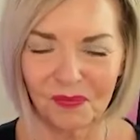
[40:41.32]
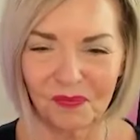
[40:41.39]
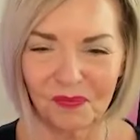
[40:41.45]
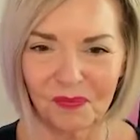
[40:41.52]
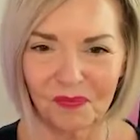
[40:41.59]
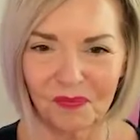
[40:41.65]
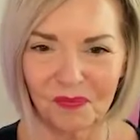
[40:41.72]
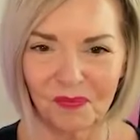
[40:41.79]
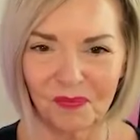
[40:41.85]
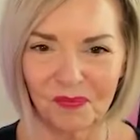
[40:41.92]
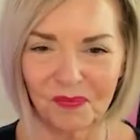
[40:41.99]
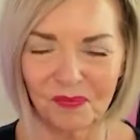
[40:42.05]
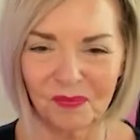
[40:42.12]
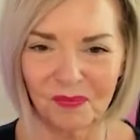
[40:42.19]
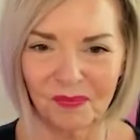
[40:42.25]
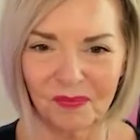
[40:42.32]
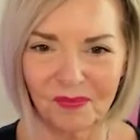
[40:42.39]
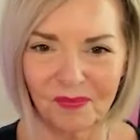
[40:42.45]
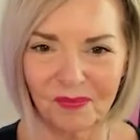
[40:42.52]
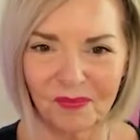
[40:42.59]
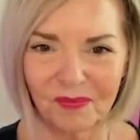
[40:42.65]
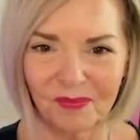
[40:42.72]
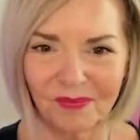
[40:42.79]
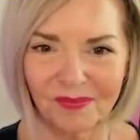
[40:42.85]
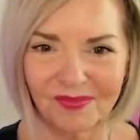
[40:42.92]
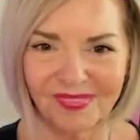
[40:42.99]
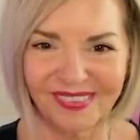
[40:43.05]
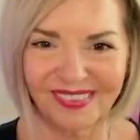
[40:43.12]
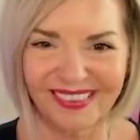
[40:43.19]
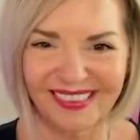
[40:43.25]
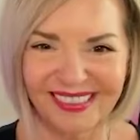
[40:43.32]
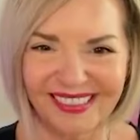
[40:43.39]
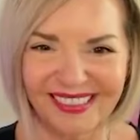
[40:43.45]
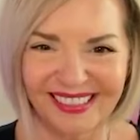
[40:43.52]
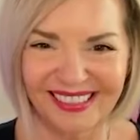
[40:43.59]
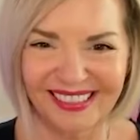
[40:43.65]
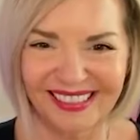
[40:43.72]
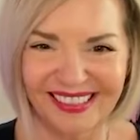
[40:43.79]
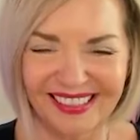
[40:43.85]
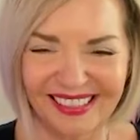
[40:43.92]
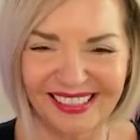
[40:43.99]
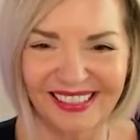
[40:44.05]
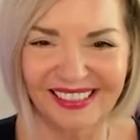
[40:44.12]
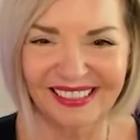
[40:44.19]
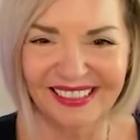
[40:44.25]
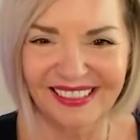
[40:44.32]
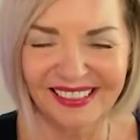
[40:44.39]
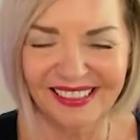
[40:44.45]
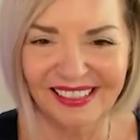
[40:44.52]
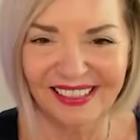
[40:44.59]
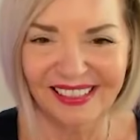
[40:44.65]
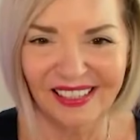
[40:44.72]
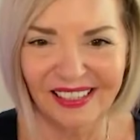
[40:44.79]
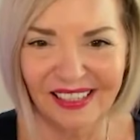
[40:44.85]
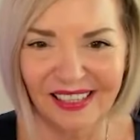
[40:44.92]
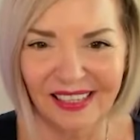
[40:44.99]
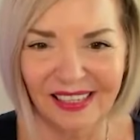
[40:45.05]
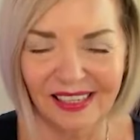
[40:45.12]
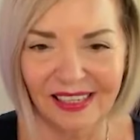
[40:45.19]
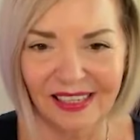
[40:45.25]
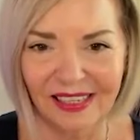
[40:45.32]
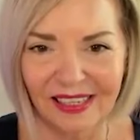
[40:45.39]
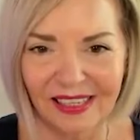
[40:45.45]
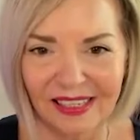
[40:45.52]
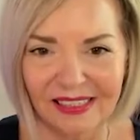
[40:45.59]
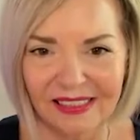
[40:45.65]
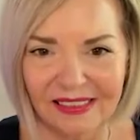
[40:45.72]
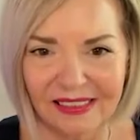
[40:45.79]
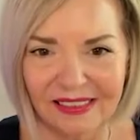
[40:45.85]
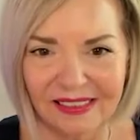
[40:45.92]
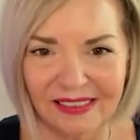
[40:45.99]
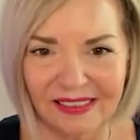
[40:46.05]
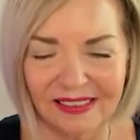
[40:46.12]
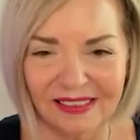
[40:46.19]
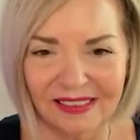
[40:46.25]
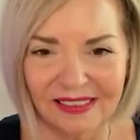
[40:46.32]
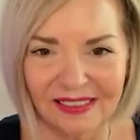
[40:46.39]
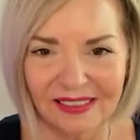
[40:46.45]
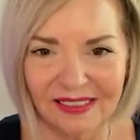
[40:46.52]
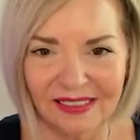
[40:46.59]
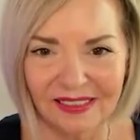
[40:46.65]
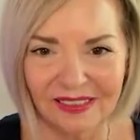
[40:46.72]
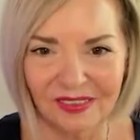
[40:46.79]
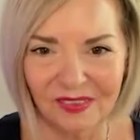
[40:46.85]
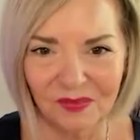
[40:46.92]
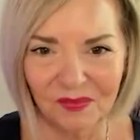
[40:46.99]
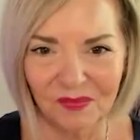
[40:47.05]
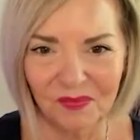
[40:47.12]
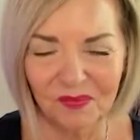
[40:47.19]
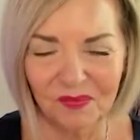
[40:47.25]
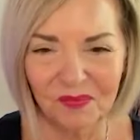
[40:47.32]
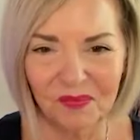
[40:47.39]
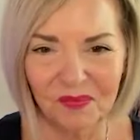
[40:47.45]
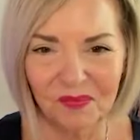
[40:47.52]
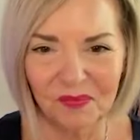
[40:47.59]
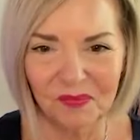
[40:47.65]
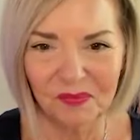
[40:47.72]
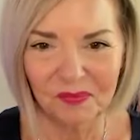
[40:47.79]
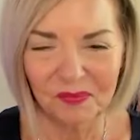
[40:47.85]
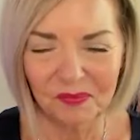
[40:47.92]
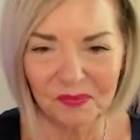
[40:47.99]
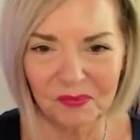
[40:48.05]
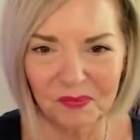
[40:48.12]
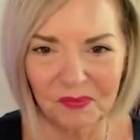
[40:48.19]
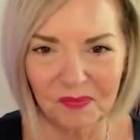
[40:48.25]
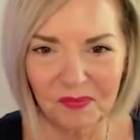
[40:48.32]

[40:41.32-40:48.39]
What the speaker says: (silent)